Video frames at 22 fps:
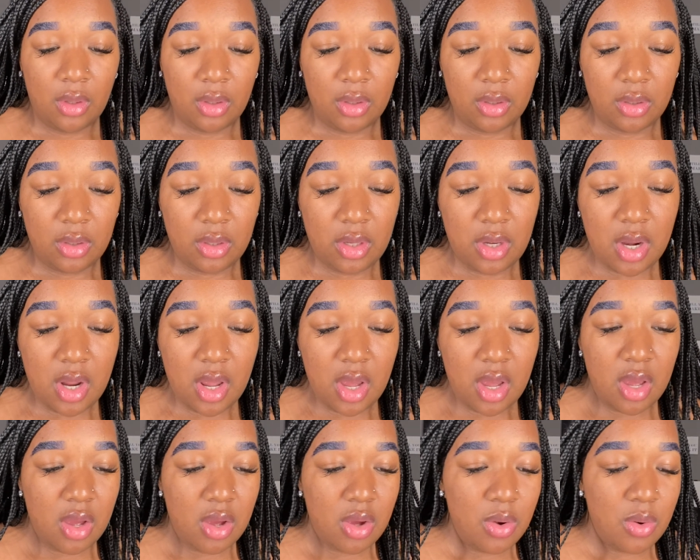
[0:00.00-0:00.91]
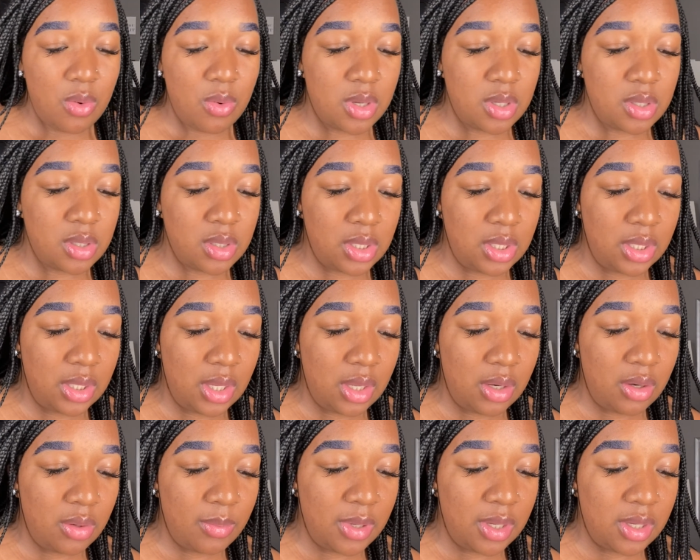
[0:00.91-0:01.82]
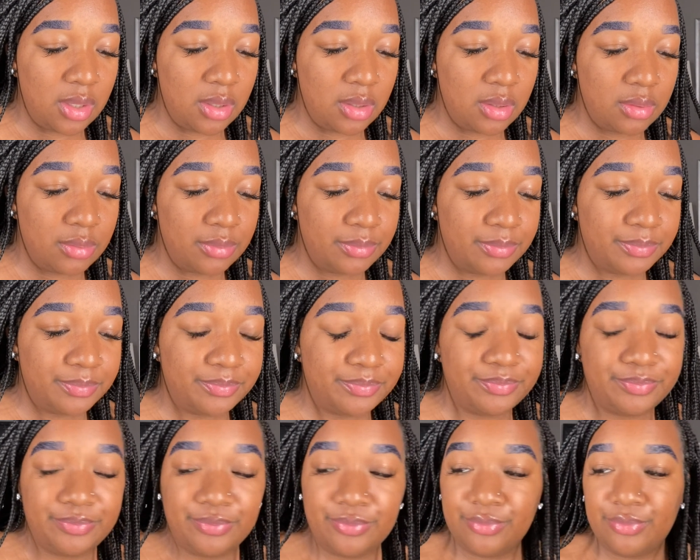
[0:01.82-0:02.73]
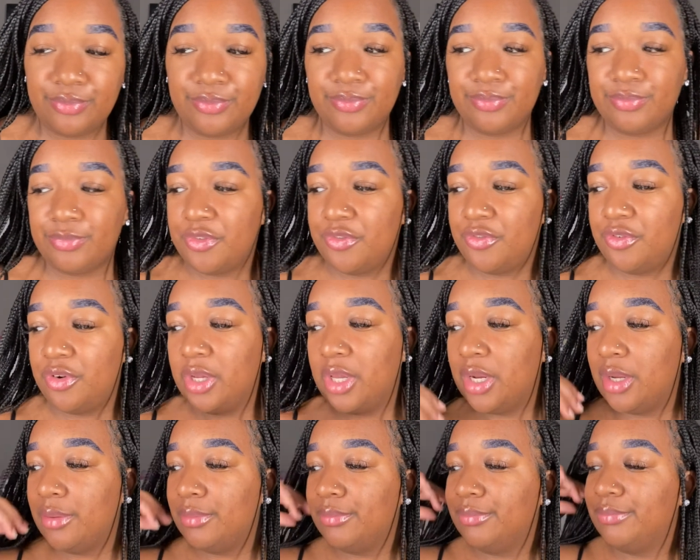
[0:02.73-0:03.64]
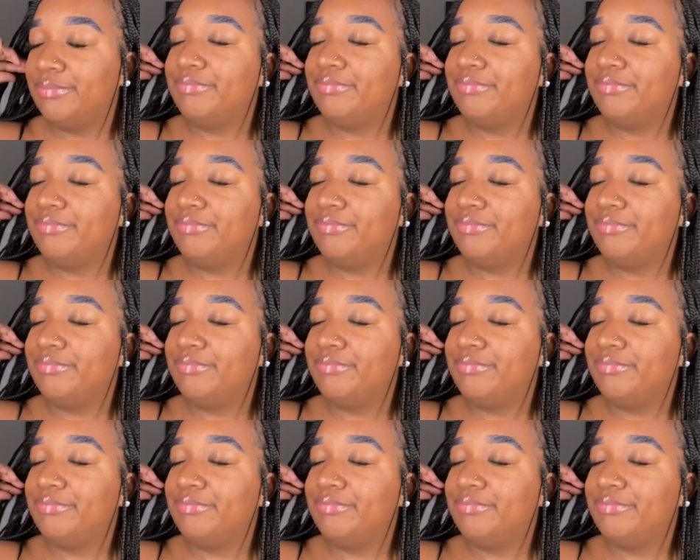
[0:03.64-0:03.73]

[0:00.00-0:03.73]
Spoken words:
No! Is that on my... Forget it.